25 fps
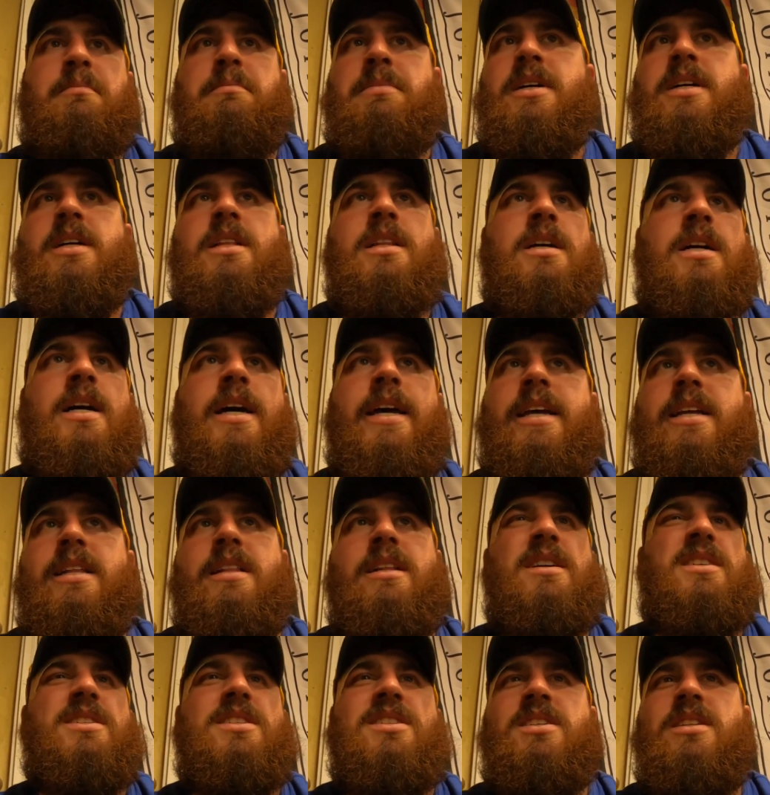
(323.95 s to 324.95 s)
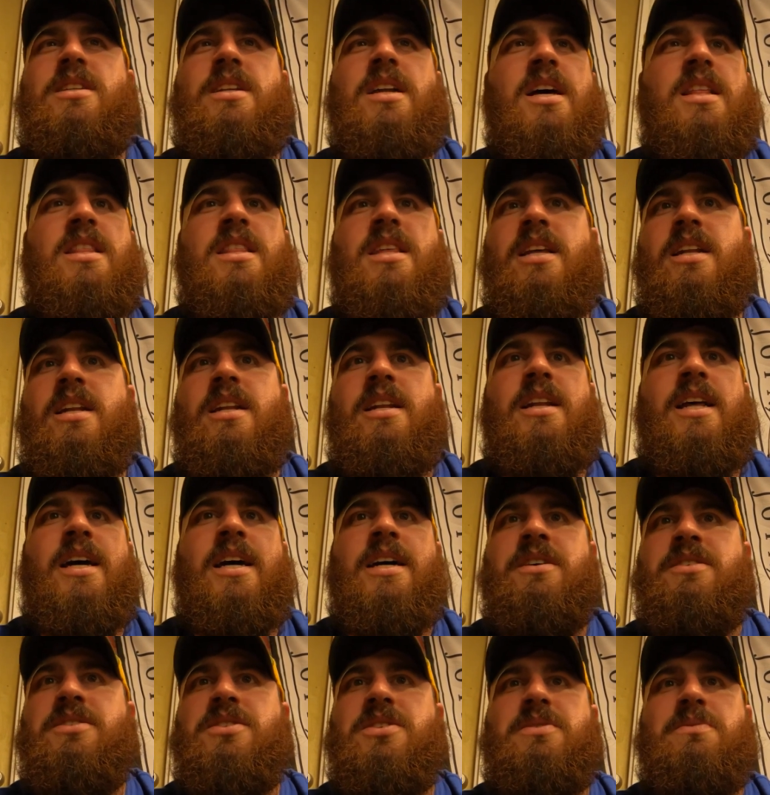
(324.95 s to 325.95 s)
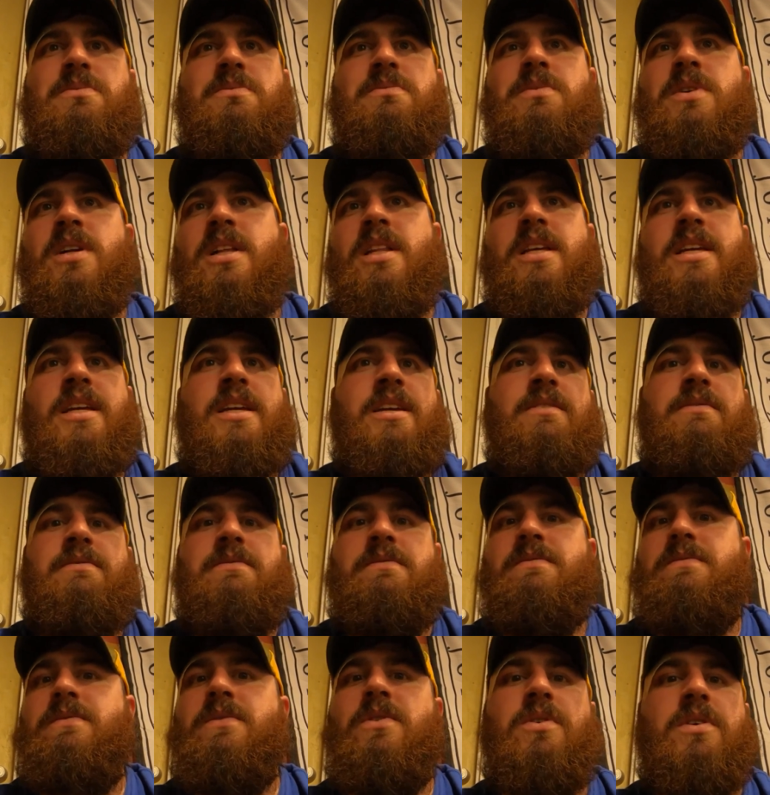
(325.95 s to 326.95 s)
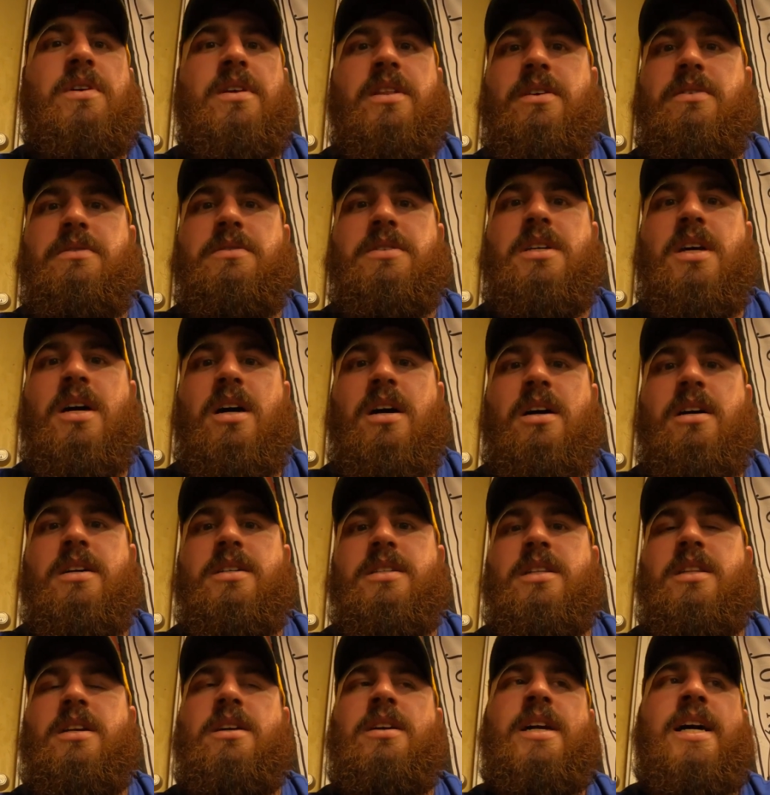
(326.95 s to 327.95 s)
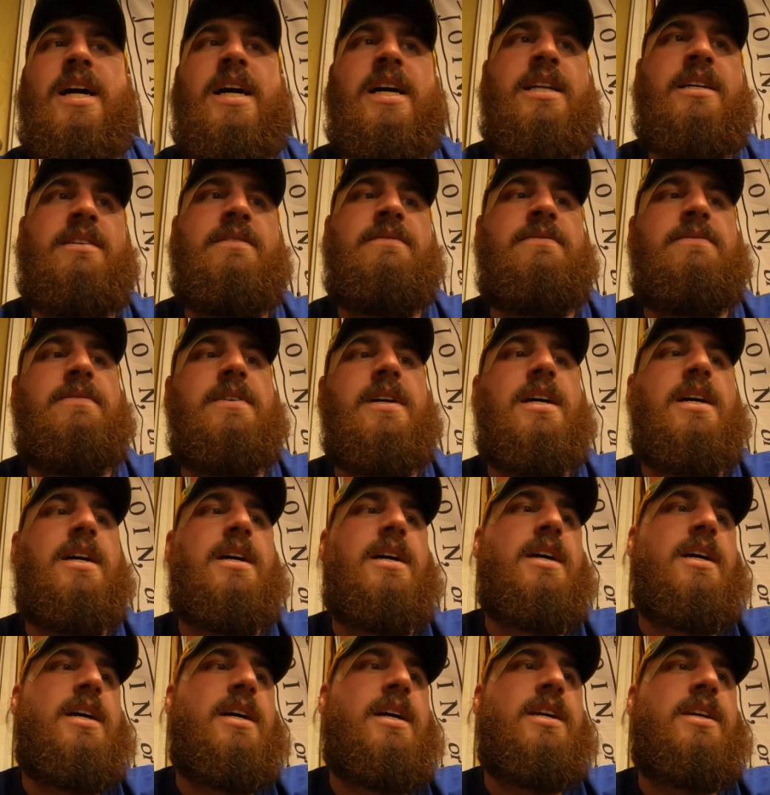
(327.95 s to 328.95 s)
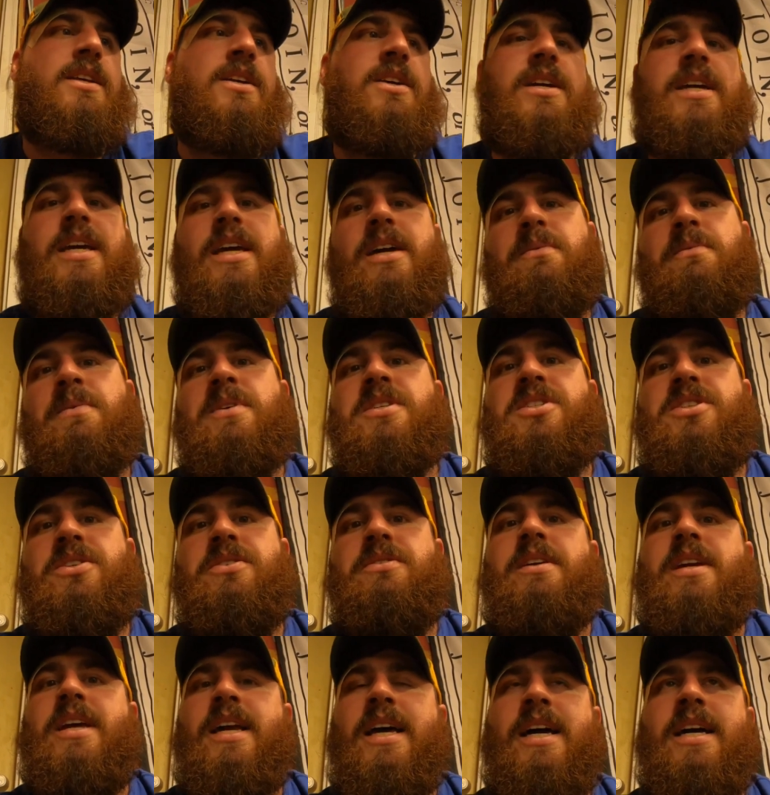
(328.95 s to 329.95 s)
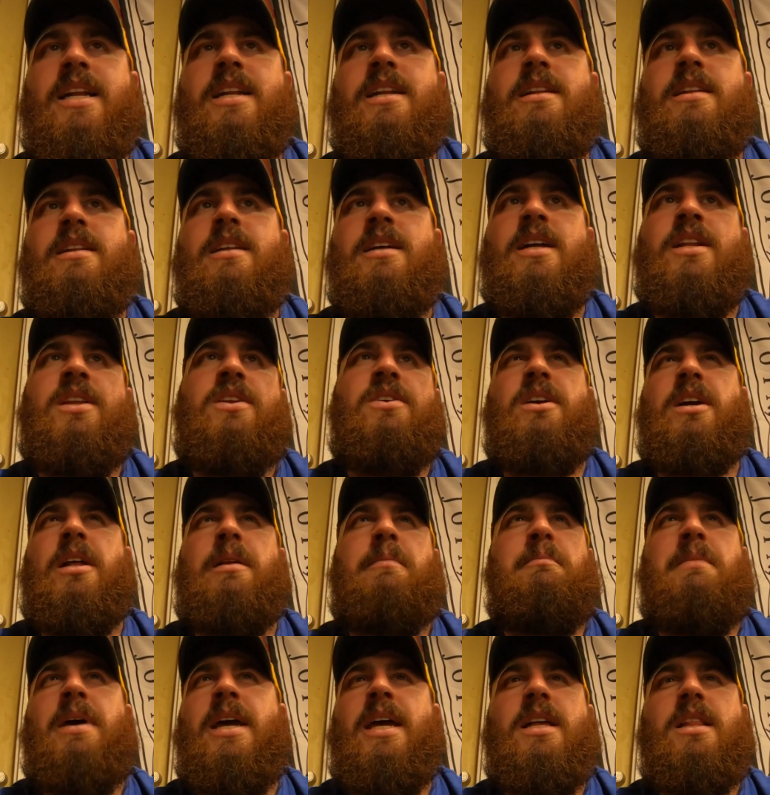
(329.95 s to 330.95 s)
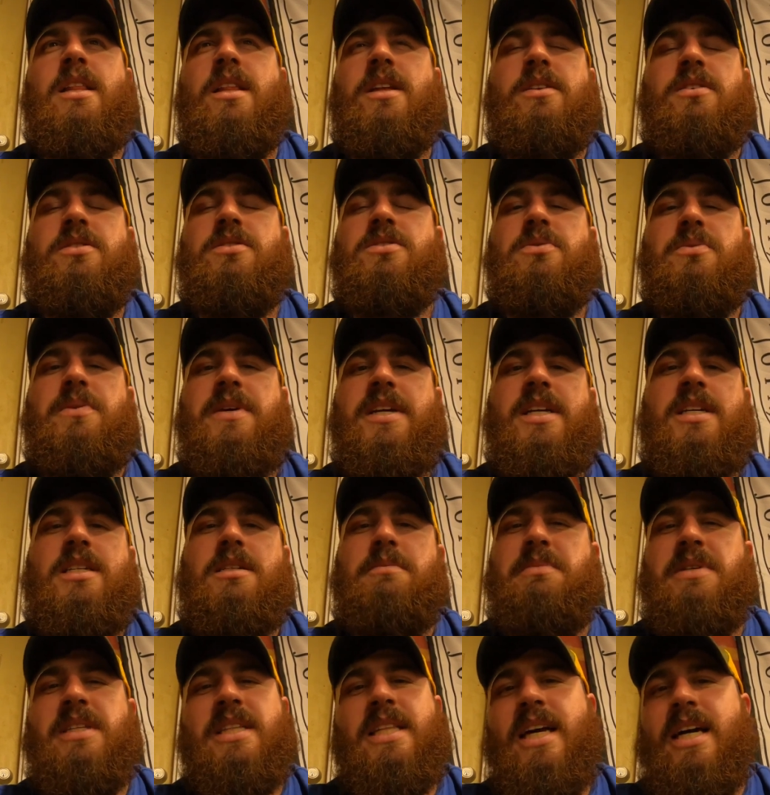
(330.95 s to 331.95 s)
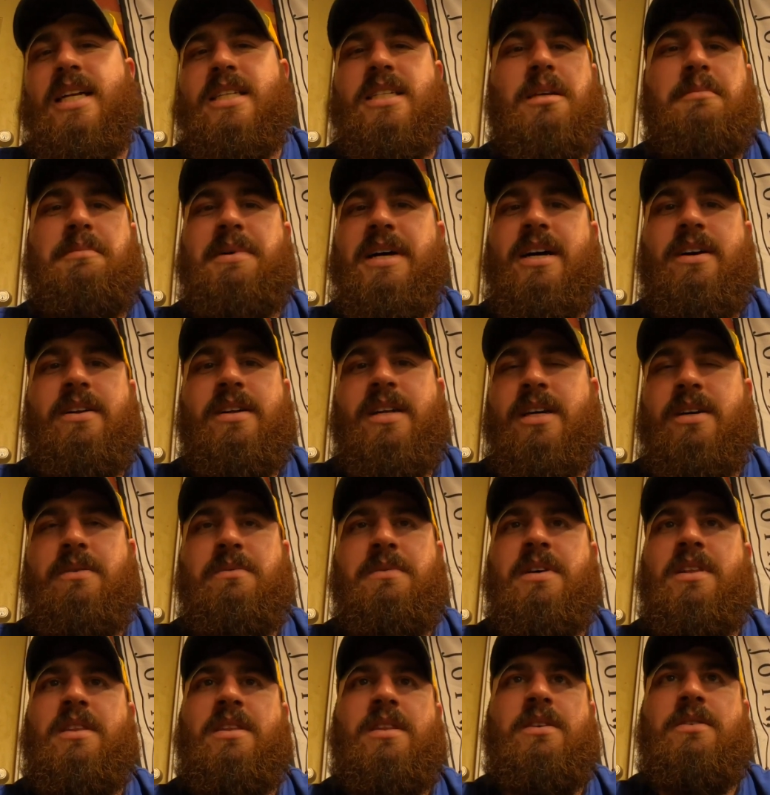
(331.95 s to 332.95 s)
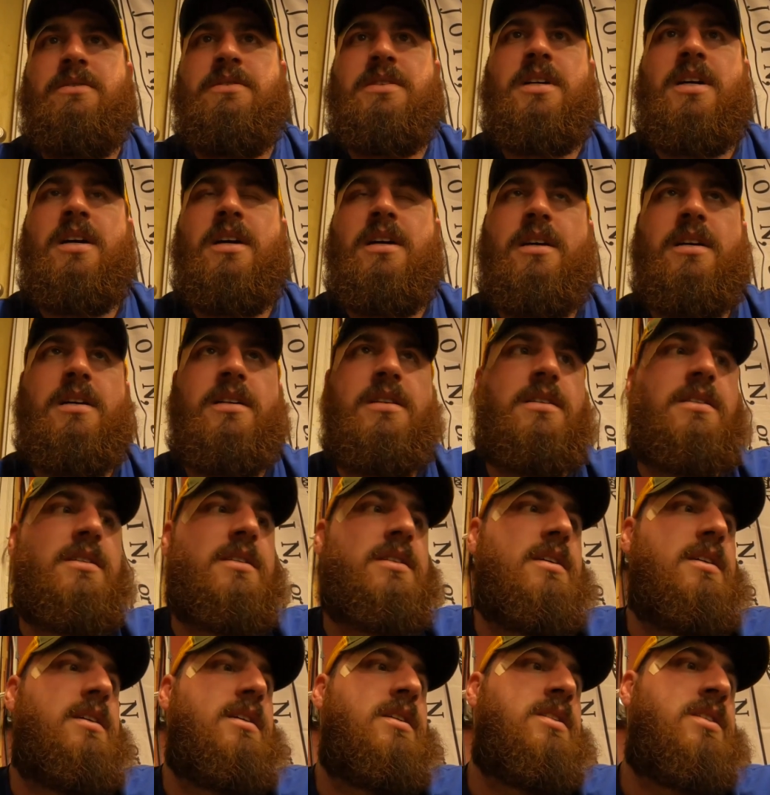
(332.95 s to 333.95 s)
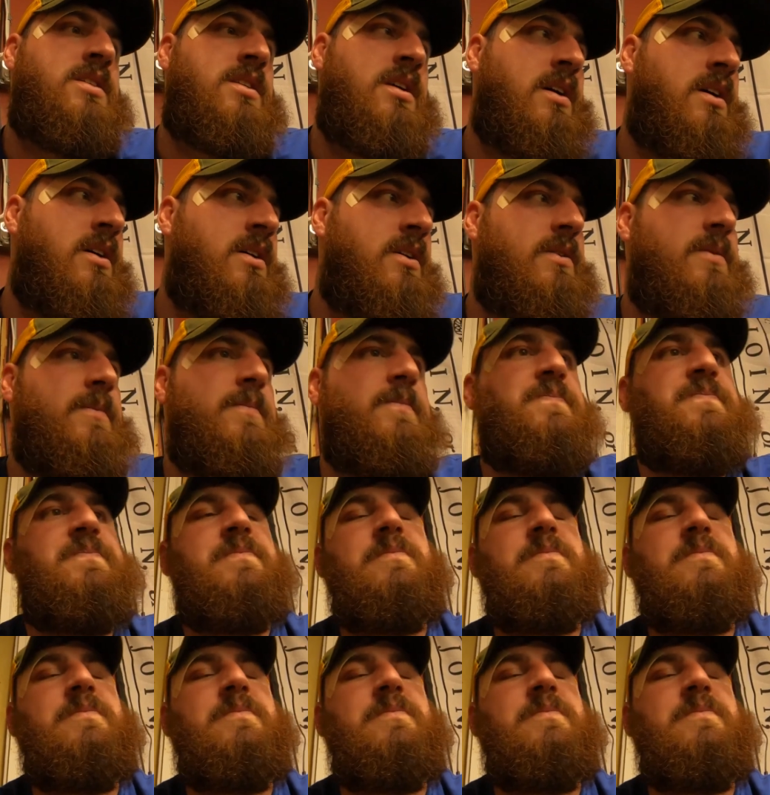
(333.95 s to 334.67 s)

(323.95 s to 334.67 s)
But like there's nothing else really for those cars. They're kind of, you get what you get and you can make little tweaks, but that's about it with those cars. So